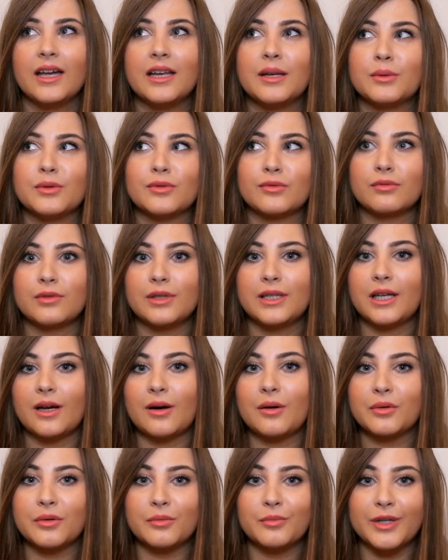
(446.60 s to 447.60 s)
and it was really
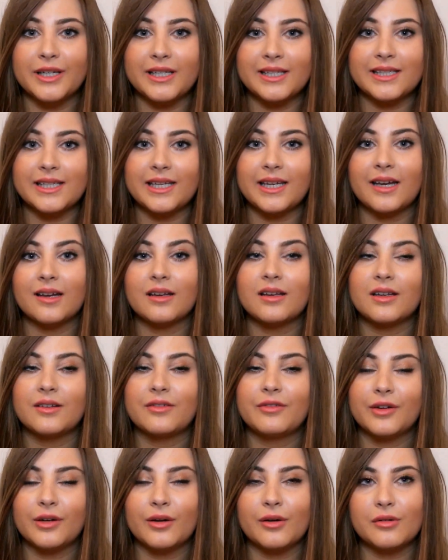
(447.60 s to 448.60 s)
cold and windy and
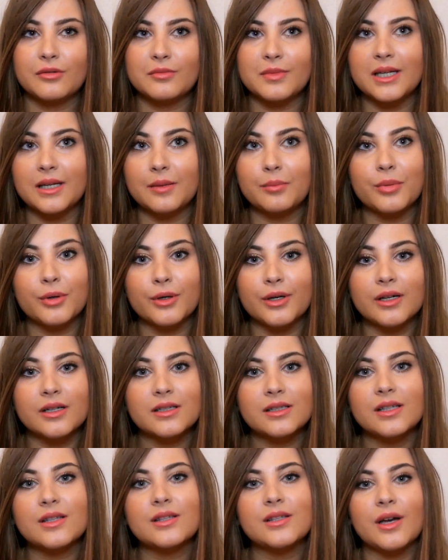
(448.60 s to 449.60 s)
I'd forgot all my lip
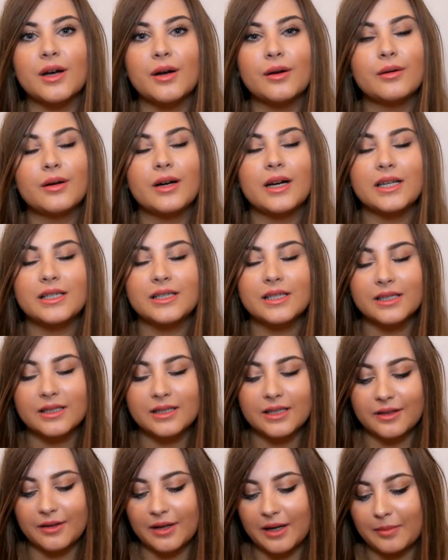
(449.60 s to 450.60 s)
products, so I
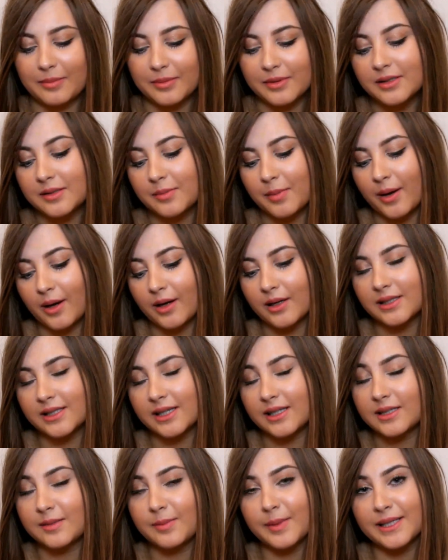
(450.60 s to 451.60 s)
just so happened to
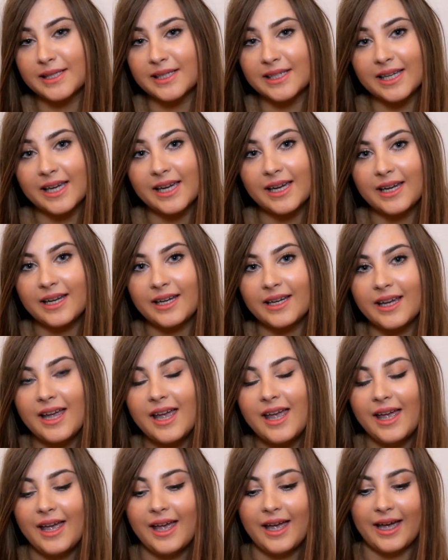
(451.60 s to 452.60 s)
pass at Space NK
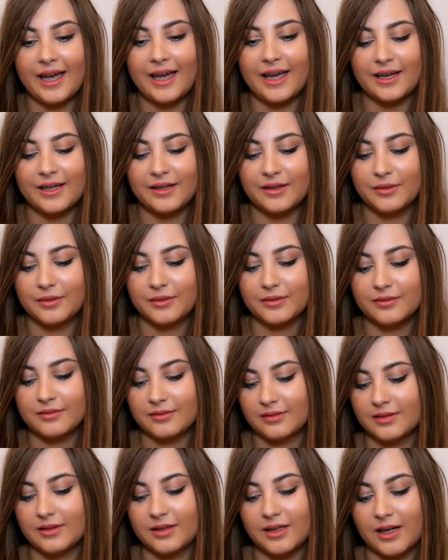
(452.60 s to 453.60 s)
and
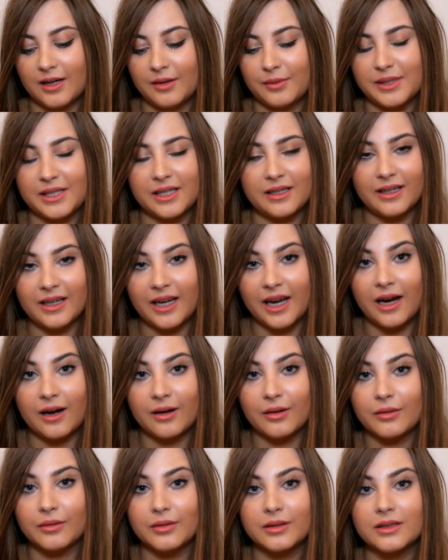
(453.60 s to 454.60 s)
I was in and
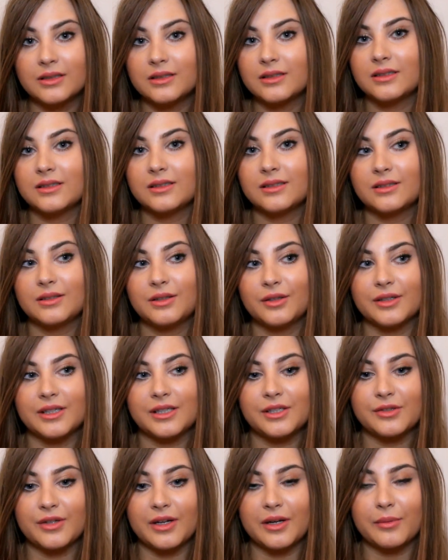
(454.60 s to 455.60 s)
out, got
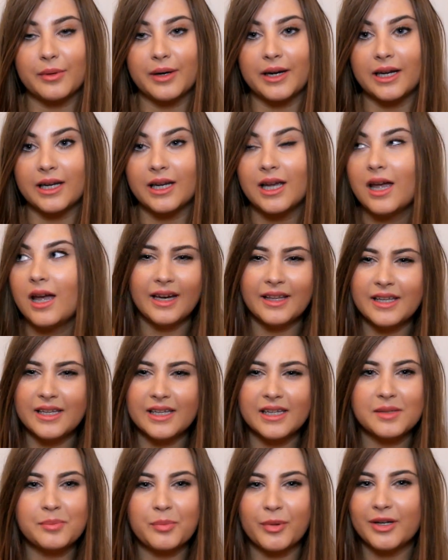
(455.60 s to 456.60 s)
this straight away. I
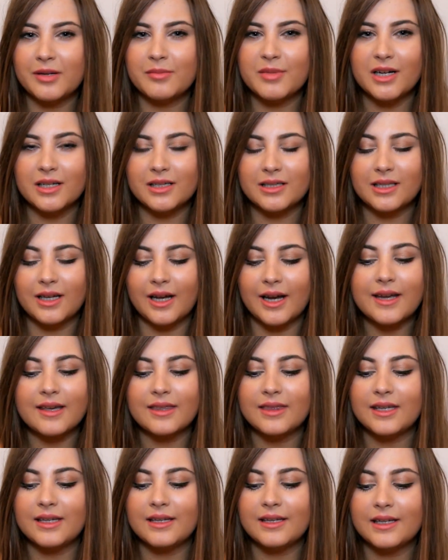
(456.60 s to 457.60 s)
think it's pretty much
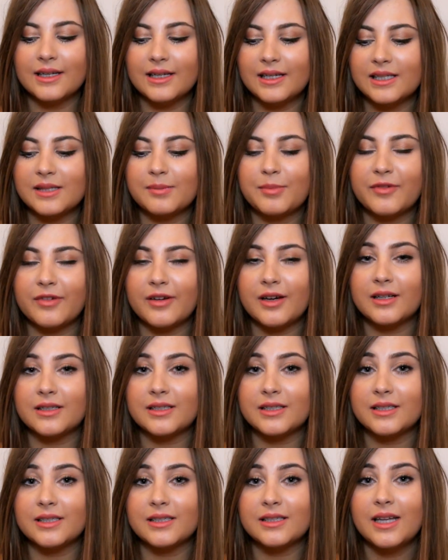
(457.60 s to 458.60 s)
like the Elizabeth
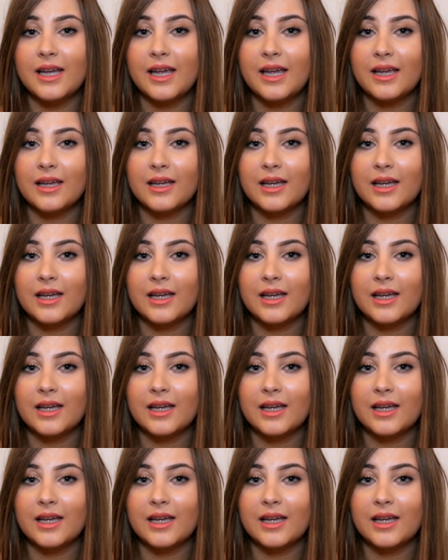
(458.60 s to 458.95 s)
Arden